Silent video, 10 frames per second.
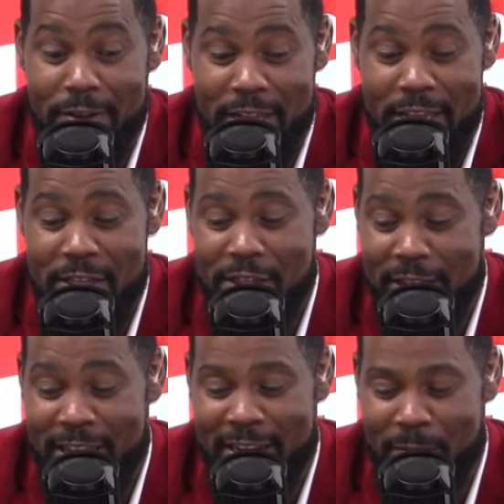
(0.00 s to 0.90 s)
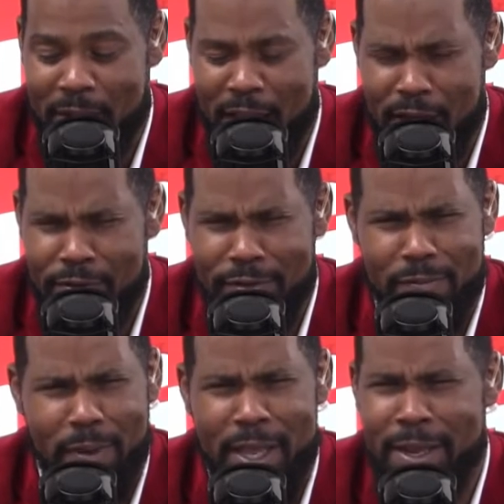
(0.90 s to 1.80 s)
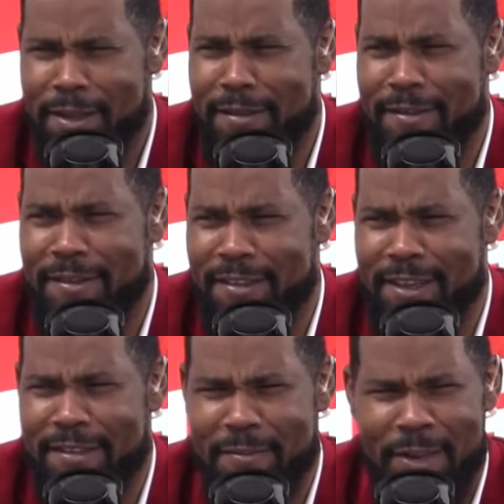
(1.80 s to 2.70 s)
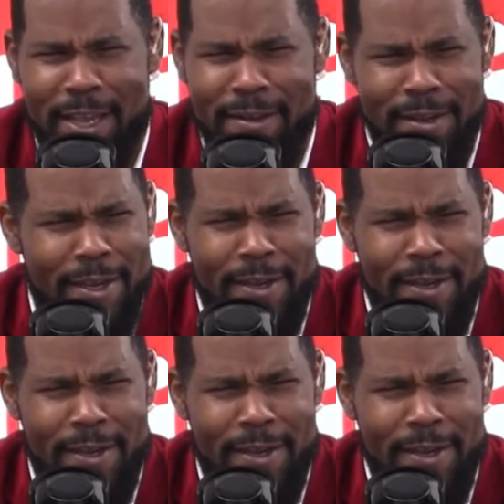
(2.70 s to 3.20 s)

Lynch, and I'm like, whose playlist is this? I'm like,